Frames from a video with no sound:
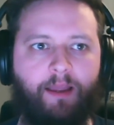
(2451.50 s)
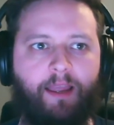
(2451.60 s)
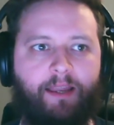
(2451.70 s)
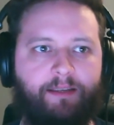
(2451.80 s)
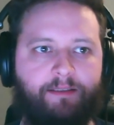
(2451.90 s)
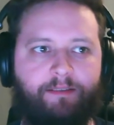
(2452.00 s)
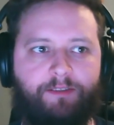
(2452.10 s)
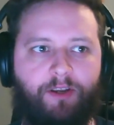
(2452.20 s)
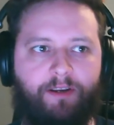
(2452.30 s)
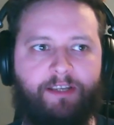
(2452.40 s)
It
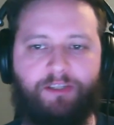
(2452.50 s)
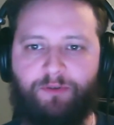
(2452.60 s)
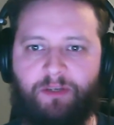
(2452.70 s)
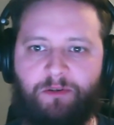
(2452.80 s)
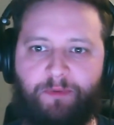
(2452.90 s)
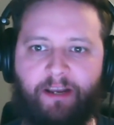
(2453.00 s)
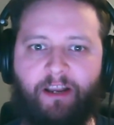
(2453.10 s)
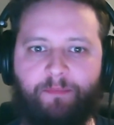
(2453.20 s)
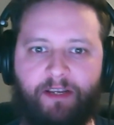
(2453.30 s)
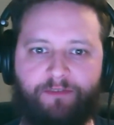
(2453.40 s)
certainly still seems to be
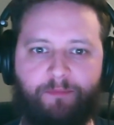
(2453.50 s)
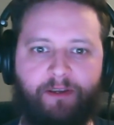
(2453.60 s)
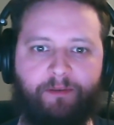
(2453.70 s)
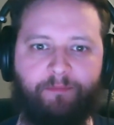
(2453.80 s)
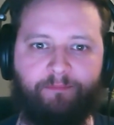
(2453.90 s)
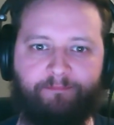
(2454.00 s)
any updates for me.